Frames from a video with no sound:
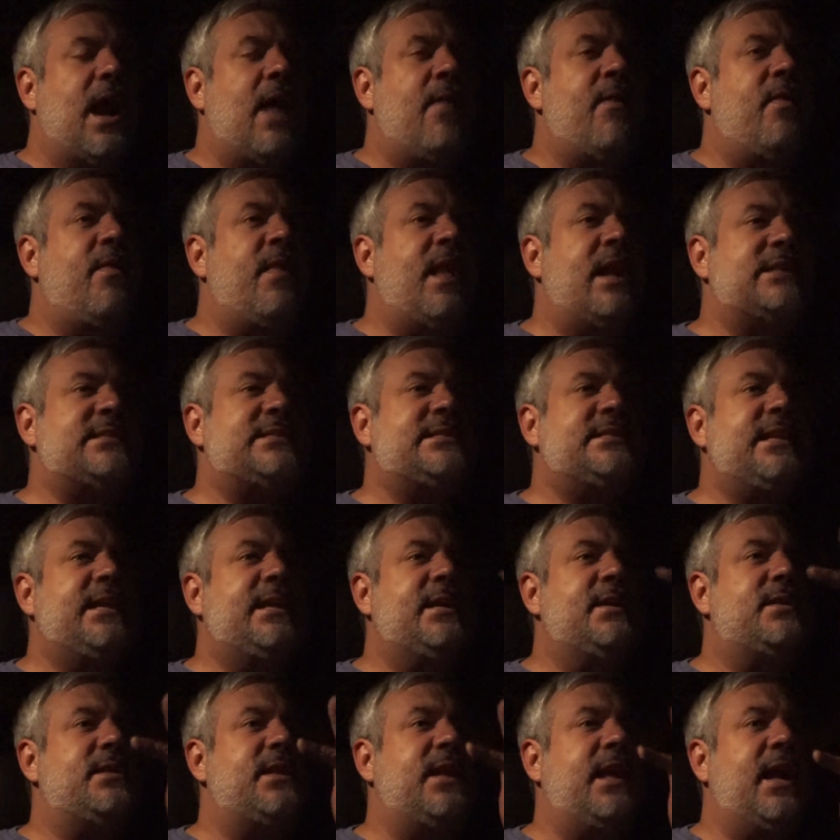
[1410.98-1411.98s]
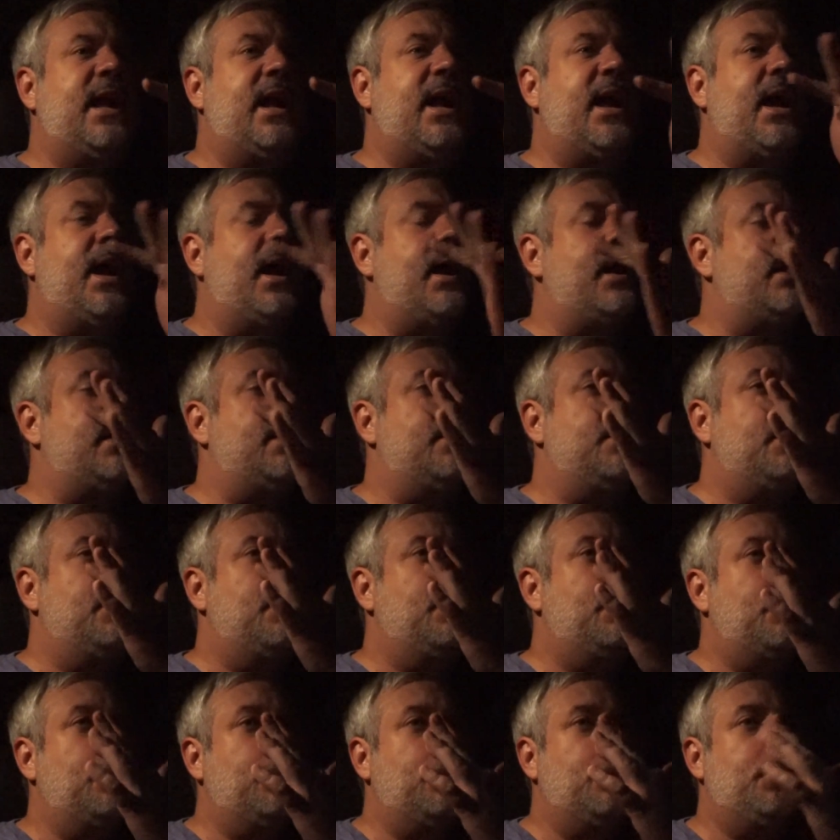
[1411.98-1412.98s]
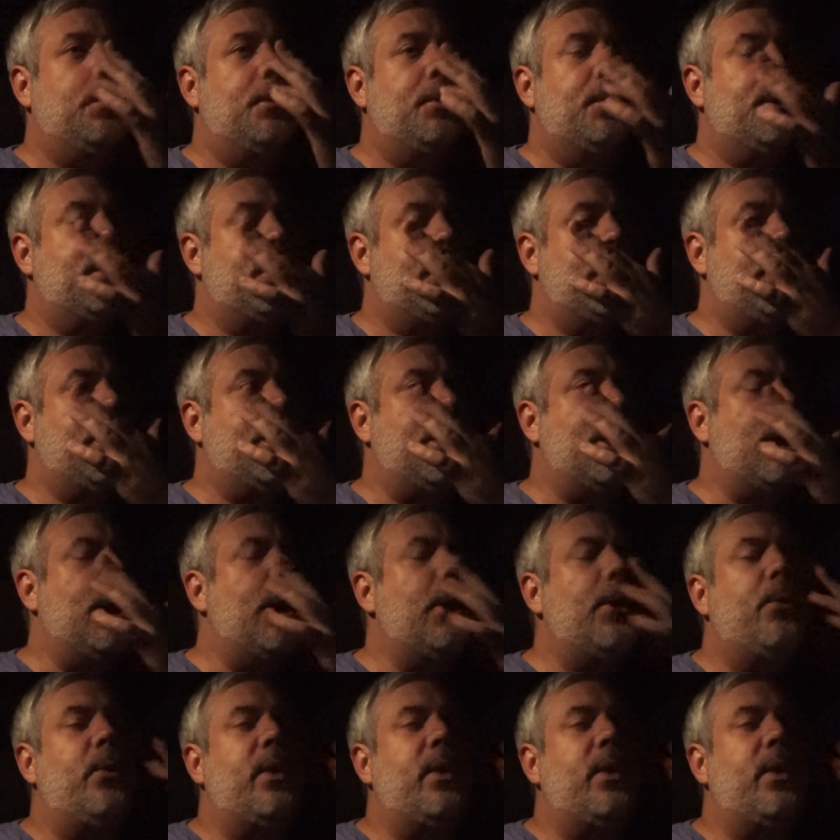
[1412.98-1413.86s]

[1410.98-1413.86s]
and that scene at the end, you know,